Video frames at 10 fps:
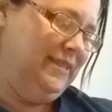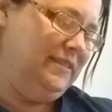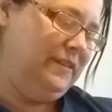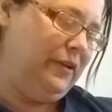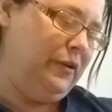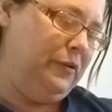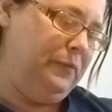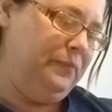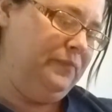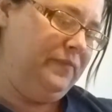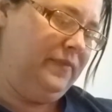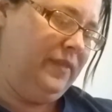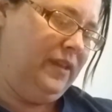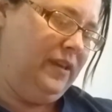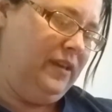So
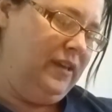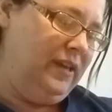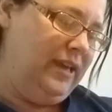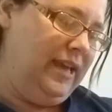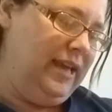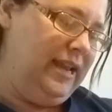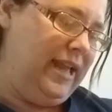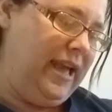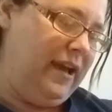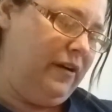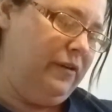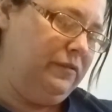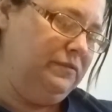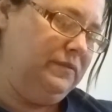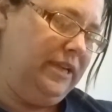anyhow,